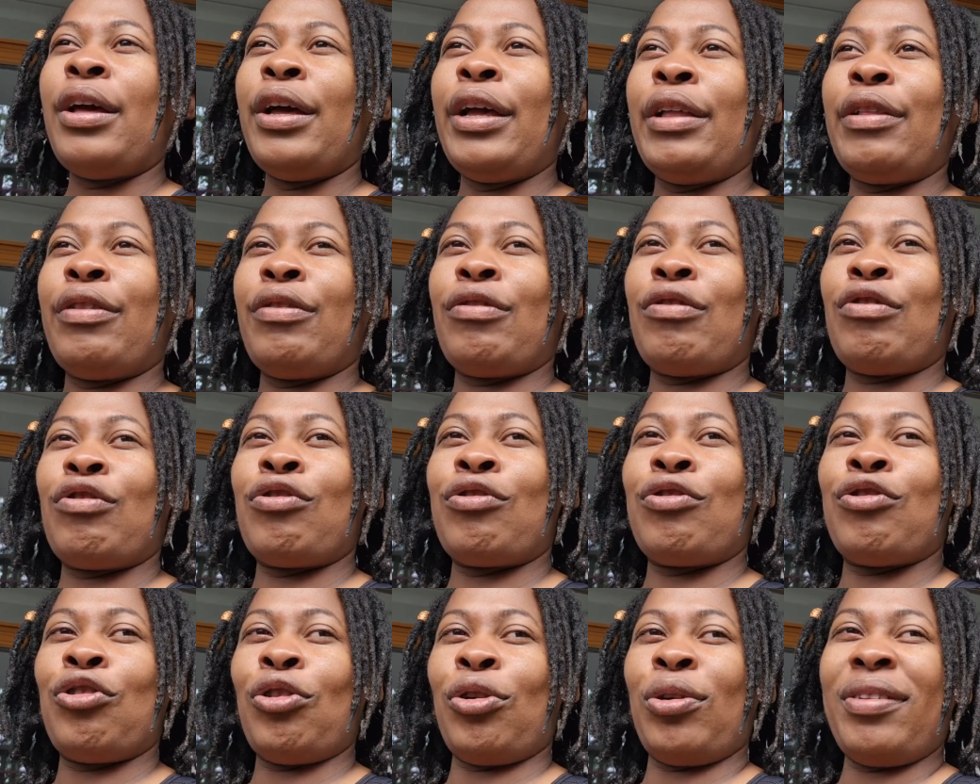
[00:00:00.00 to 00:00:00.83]

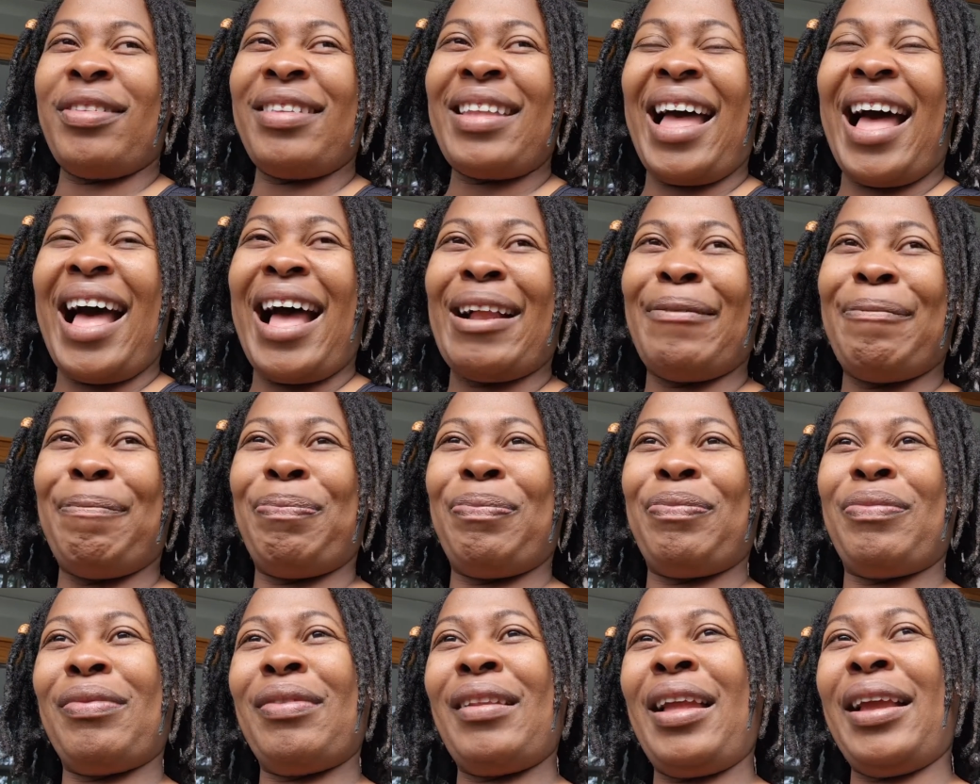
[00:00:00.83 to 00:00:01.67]
it's just that
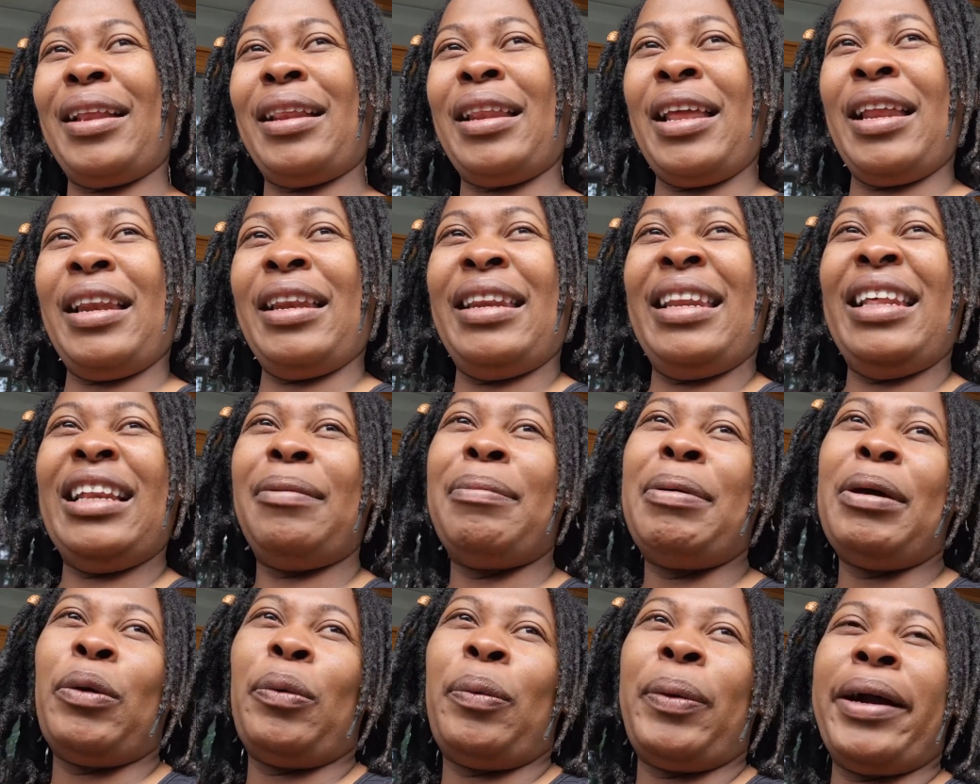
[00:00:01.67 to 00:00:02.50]
like they're a little
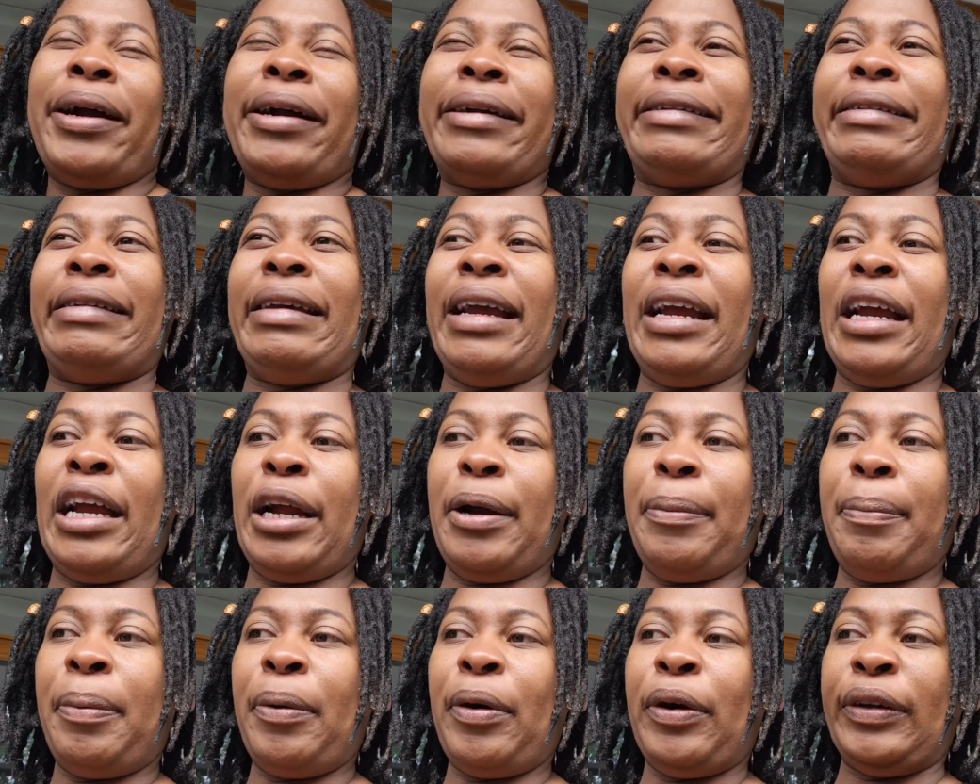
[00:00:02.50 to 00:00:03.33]
bit wear and
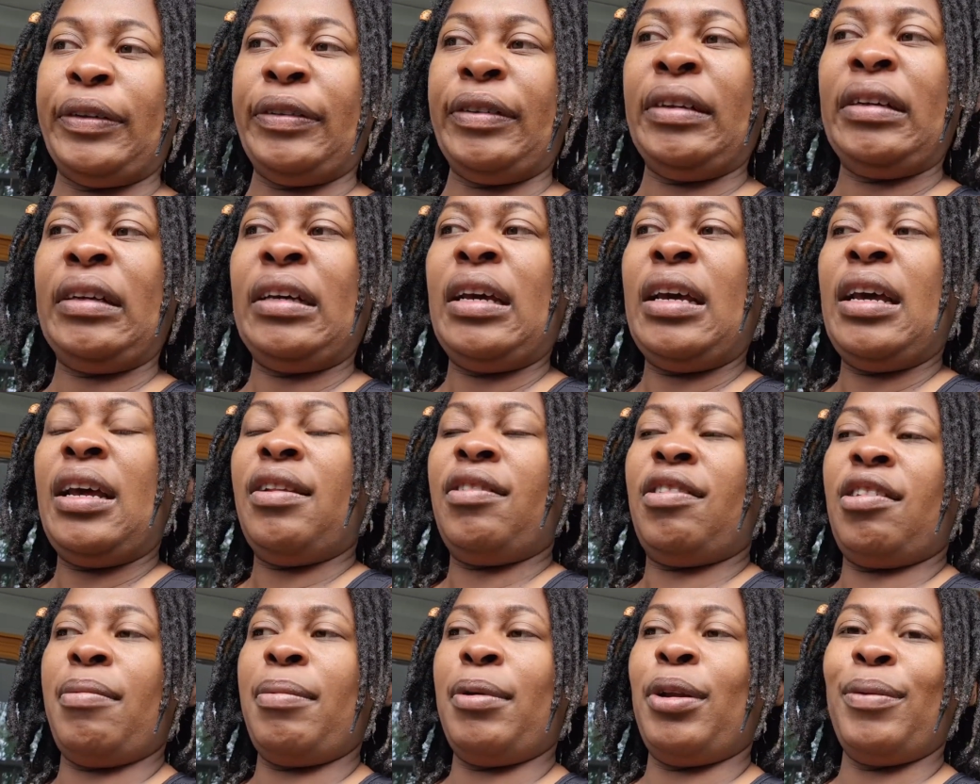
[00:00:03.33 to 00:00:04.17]
tear but
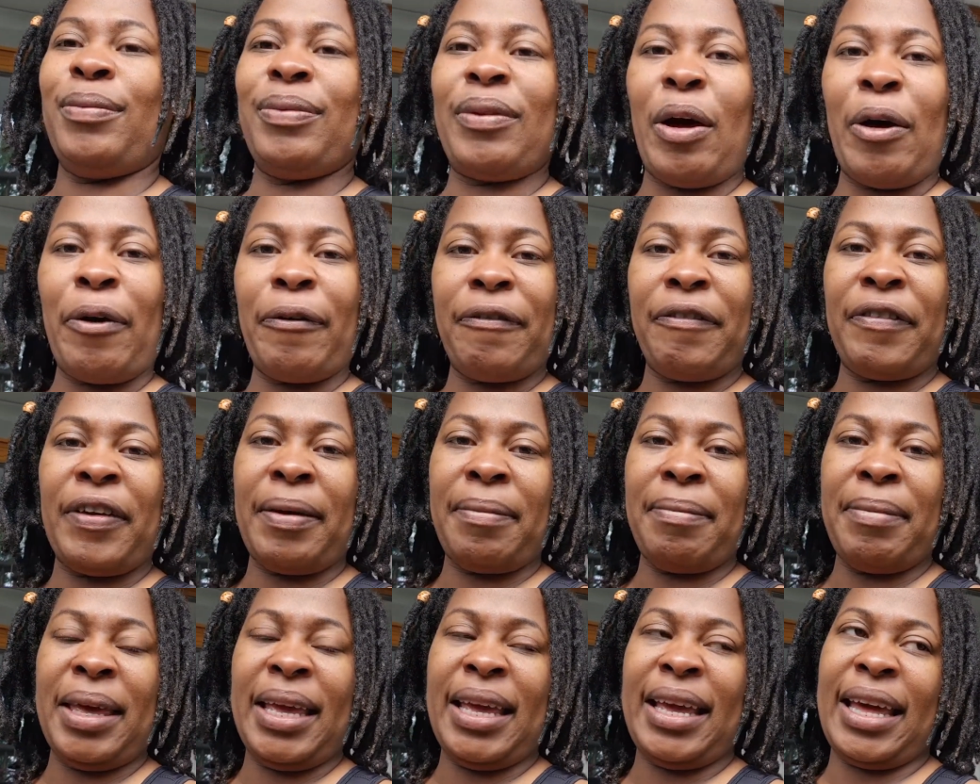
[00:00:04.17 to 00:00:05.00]
some of them don't
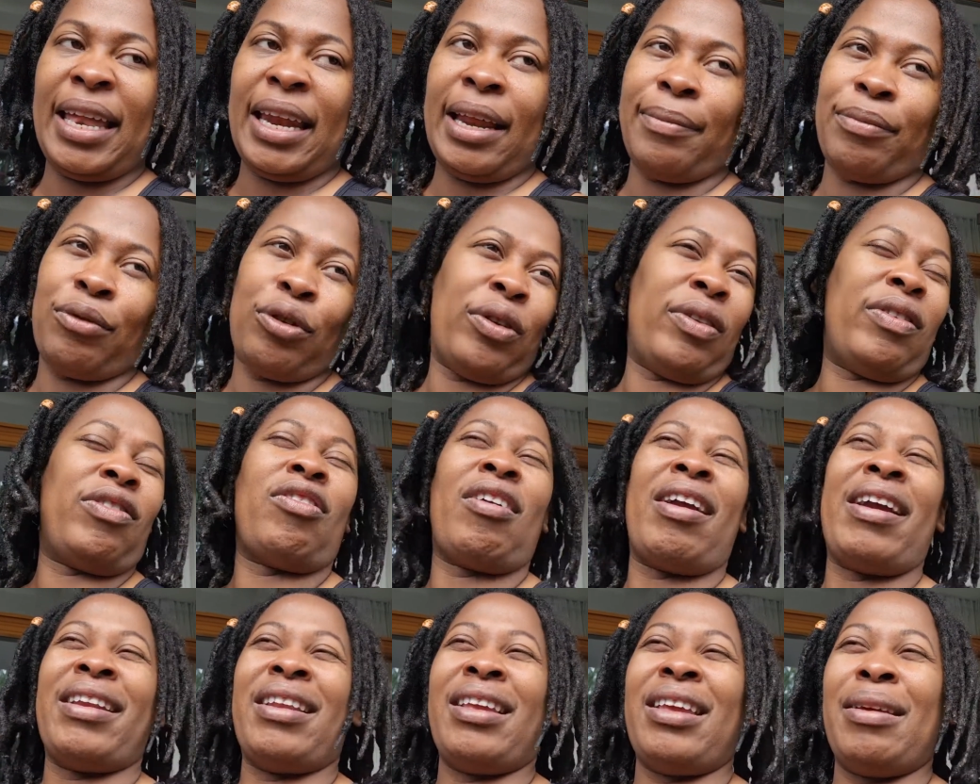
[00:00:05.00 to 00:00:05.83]
fit me and I'm just
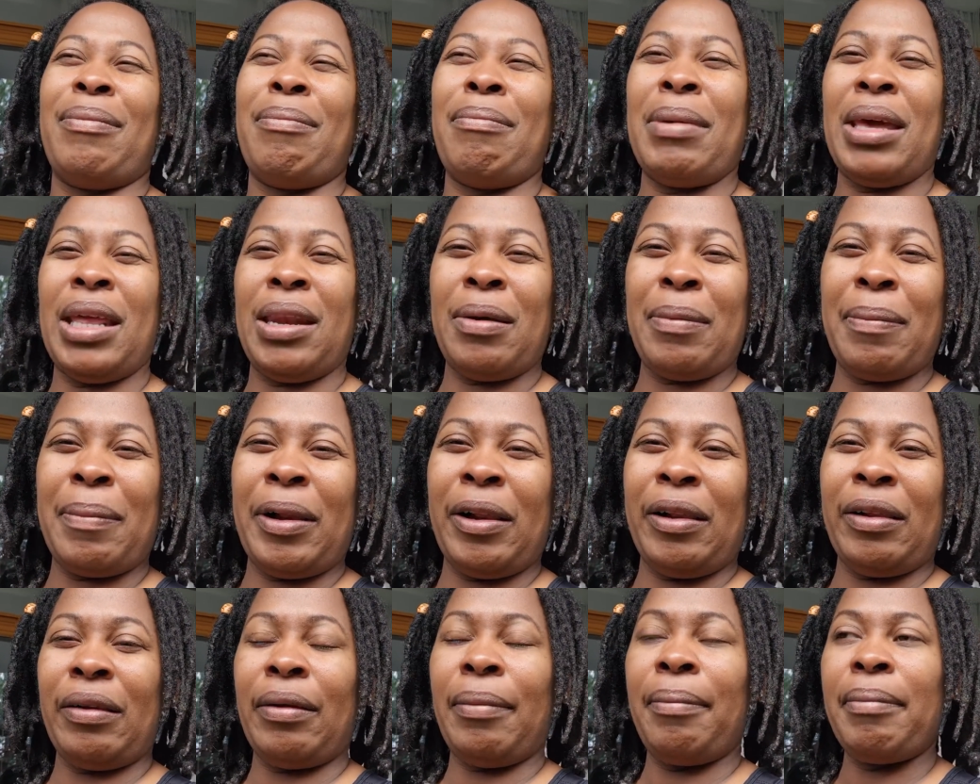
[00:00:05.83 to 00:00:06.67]
trying to
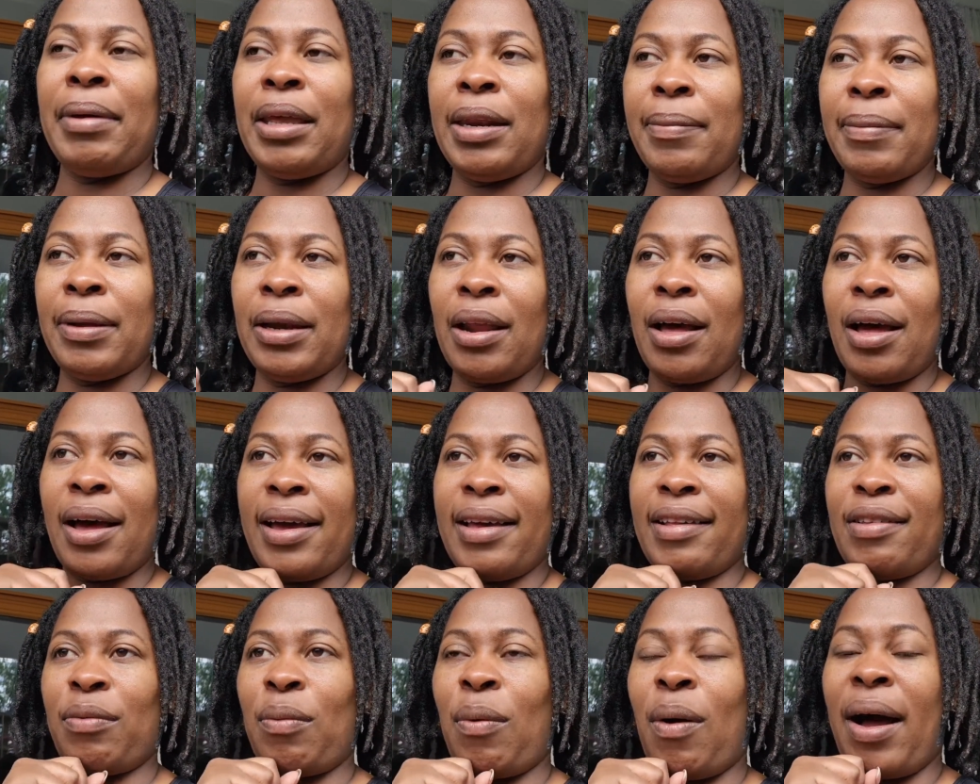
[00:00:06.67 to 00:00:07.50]
minimal
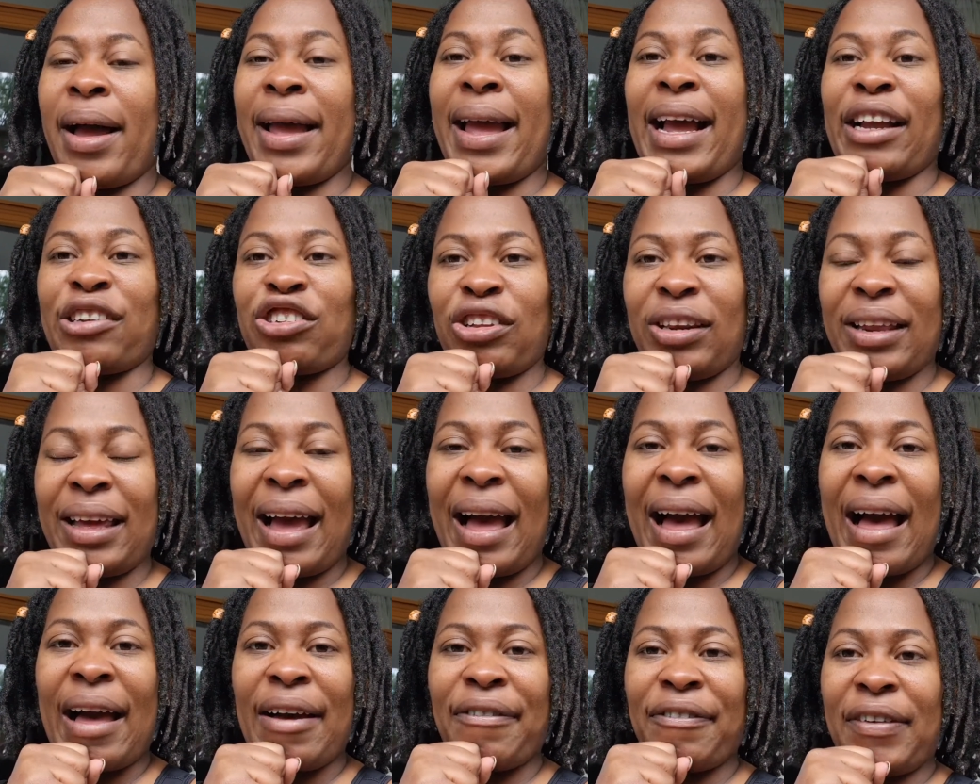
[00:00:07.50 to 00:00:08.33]
minimalize what I actually
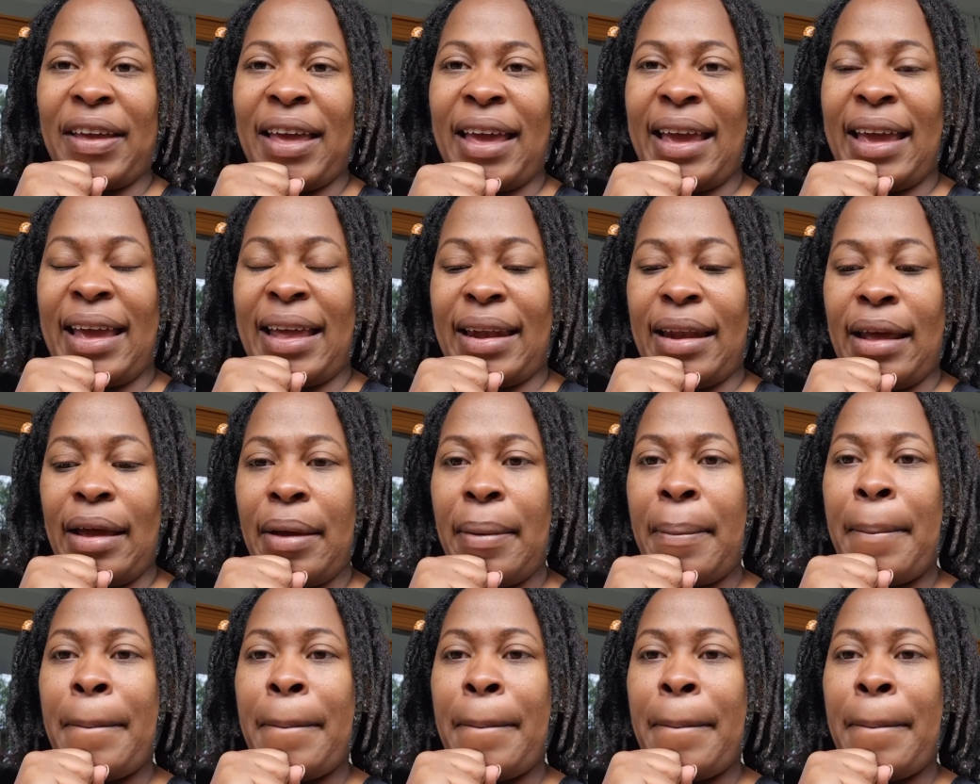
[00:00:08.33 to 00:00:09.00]
have in